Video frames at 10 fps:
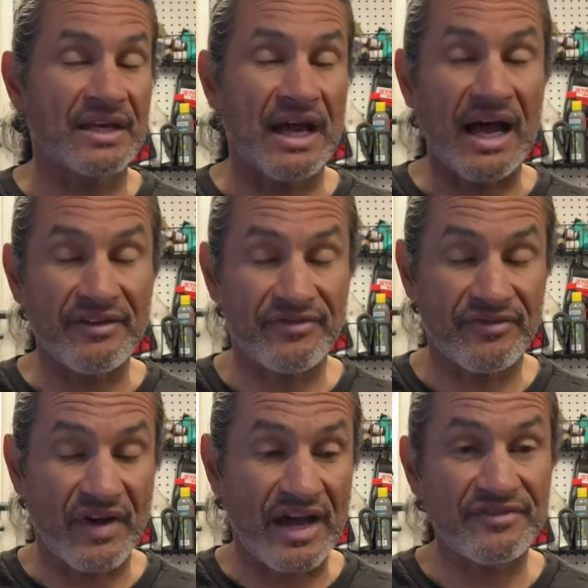
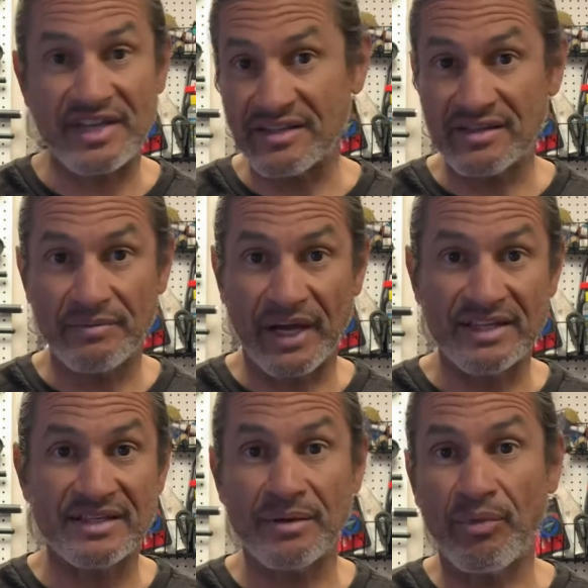I've tested
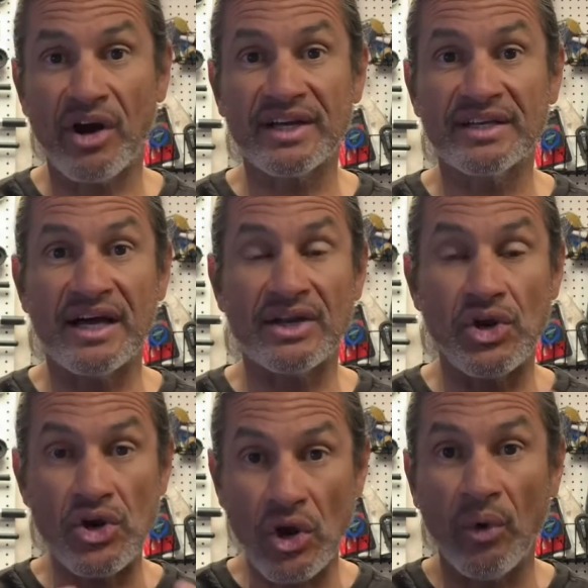bikes in a parking lot
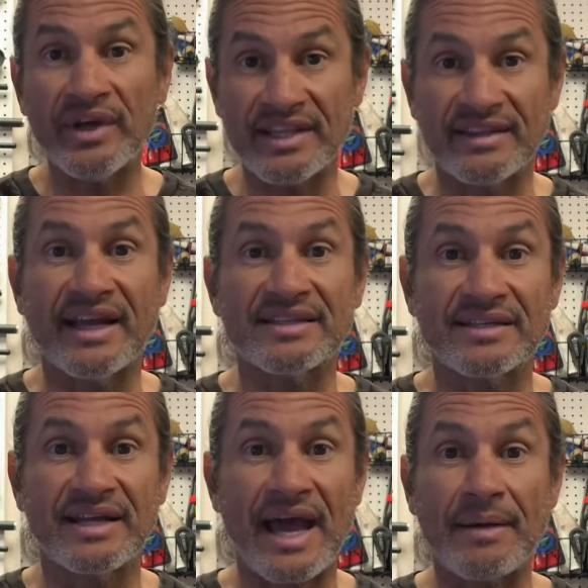knowing that that's
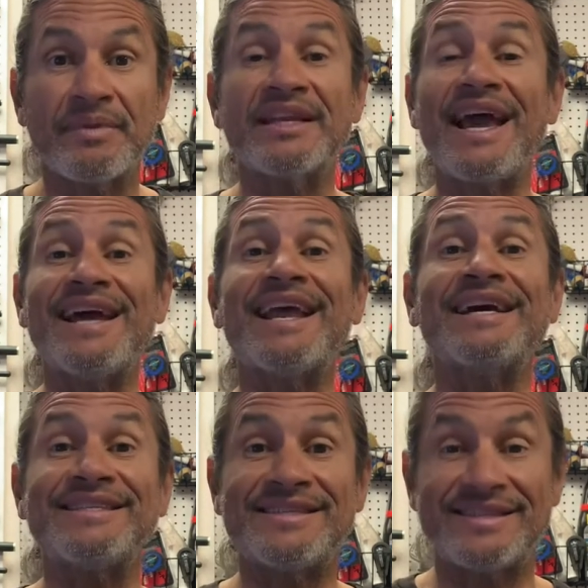going to happen, and I
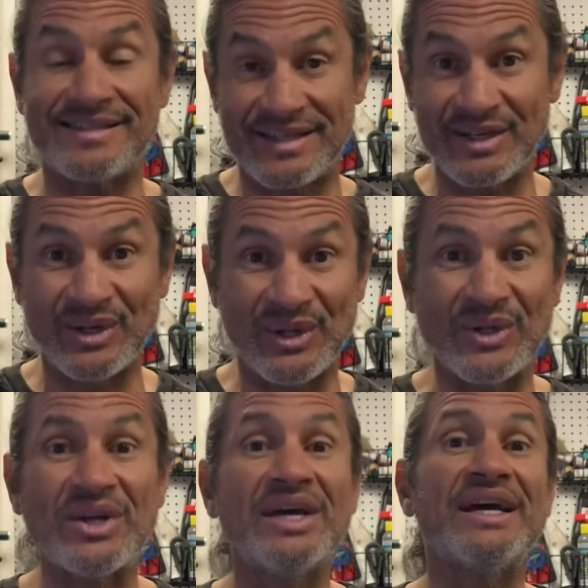still
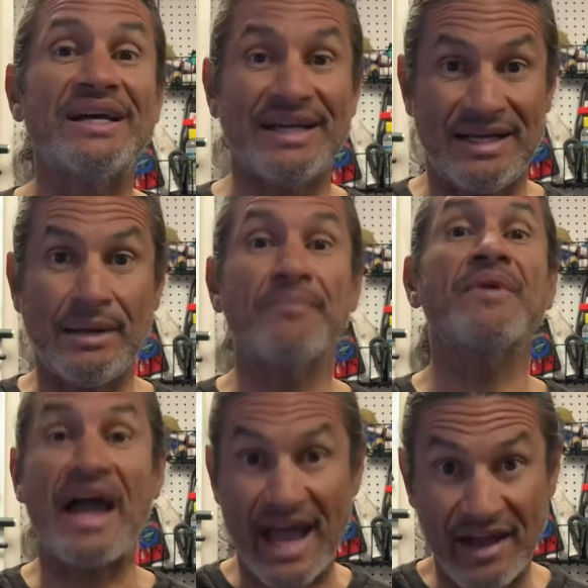
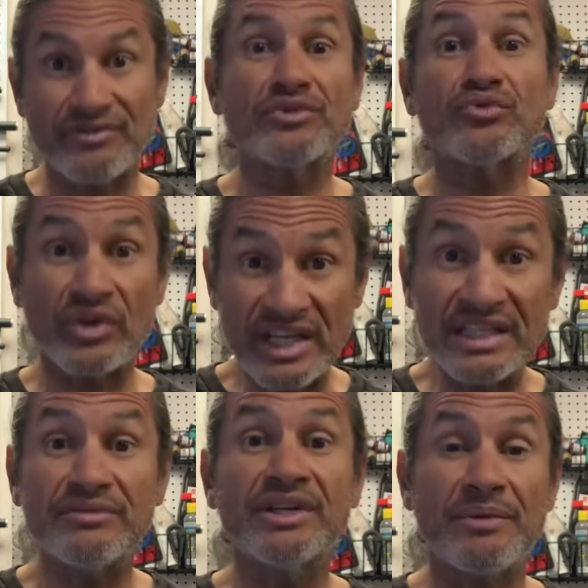have to
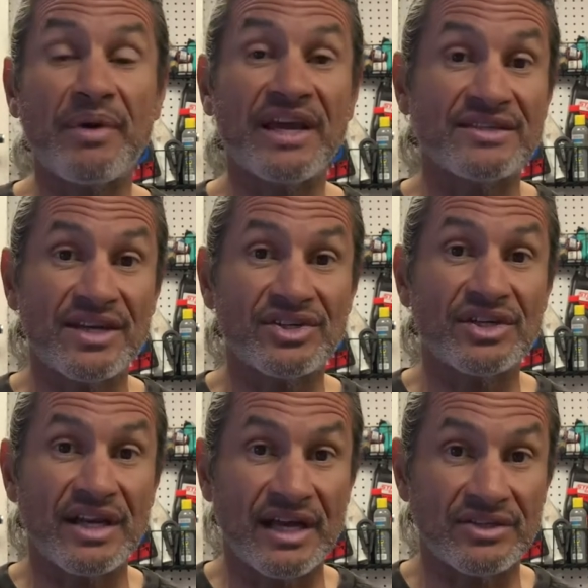really pay
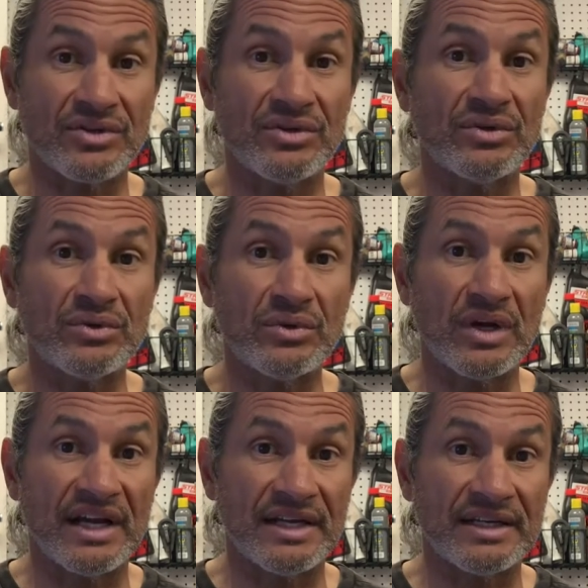attention not to
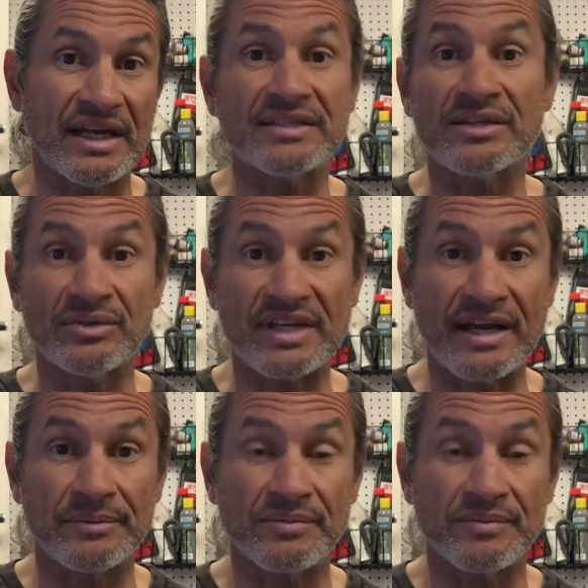go down.